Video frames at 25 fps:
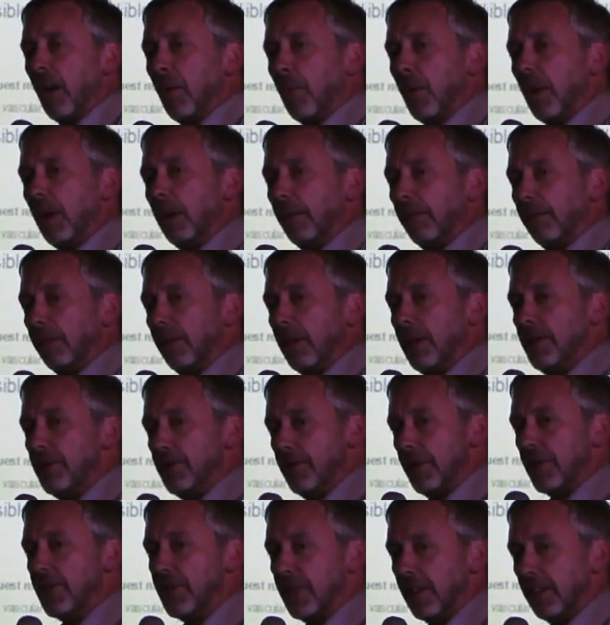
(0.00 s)
Well,
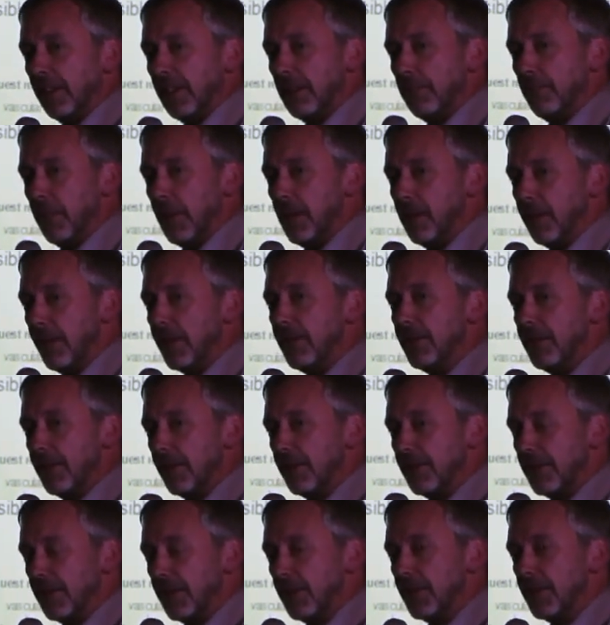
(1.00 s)
interestingly,
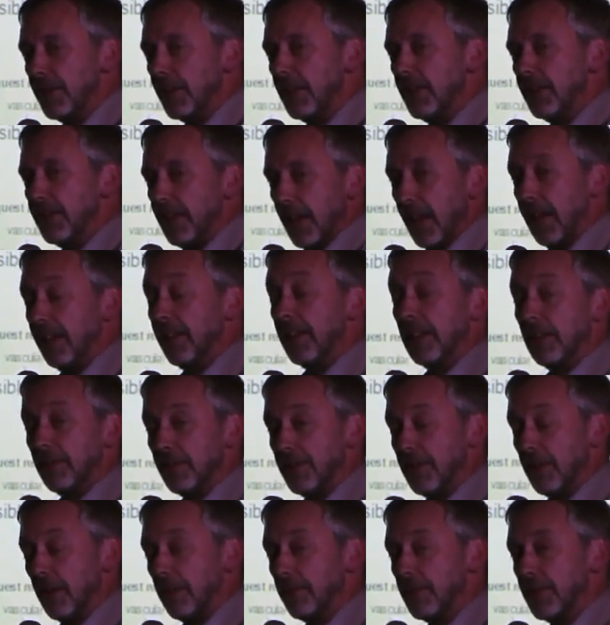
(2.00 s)
Parkinson's disease and
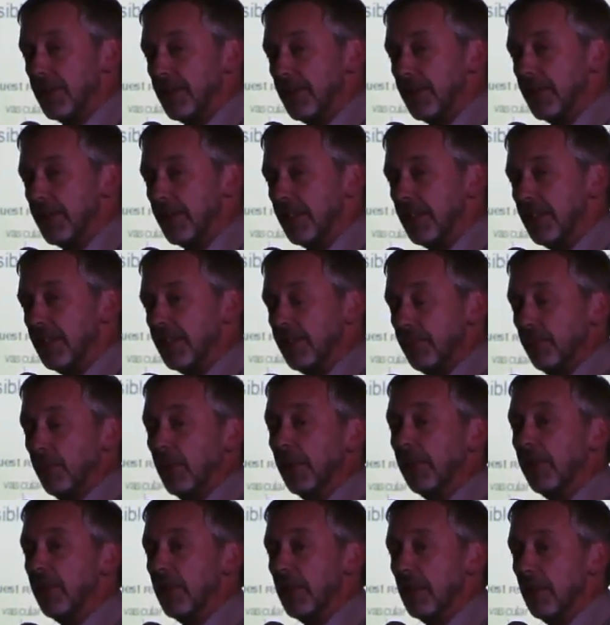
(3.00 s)
Alzheimer's disease,
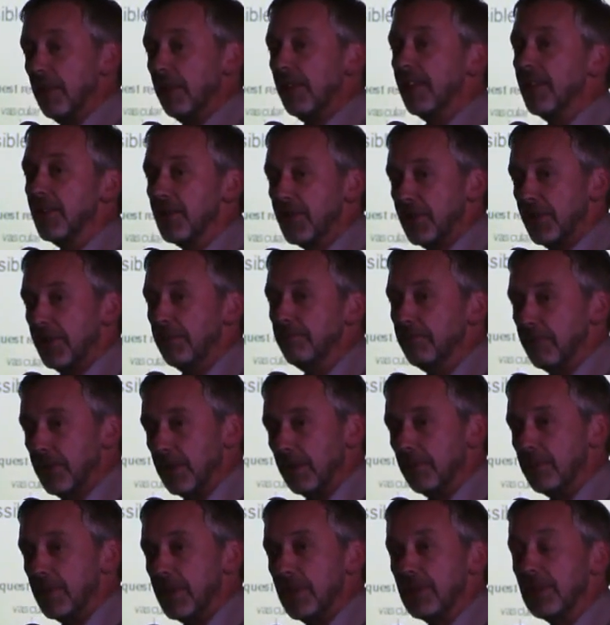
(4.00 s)
one of the earliest
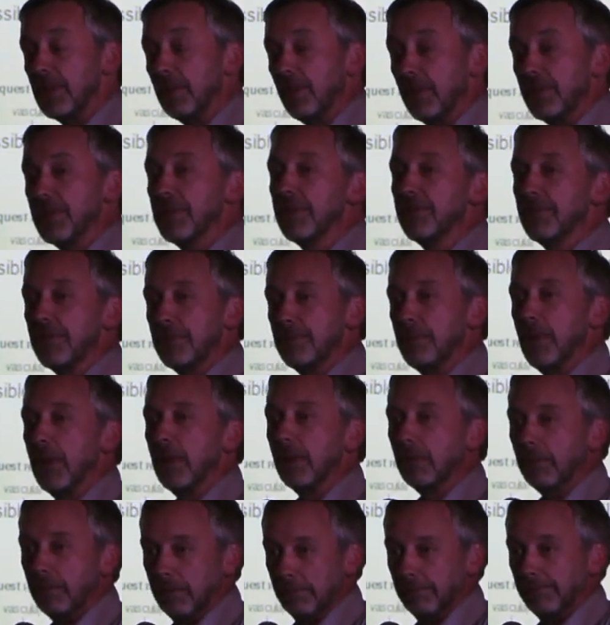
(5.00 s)
symptoms is a loss of
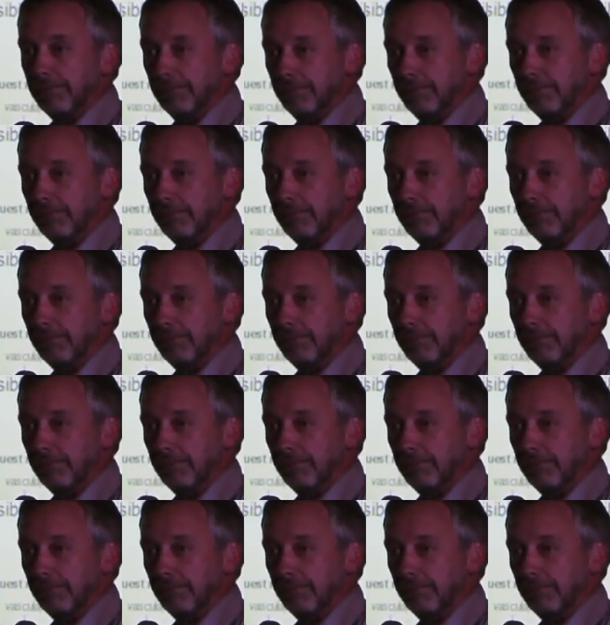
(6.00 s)
smell,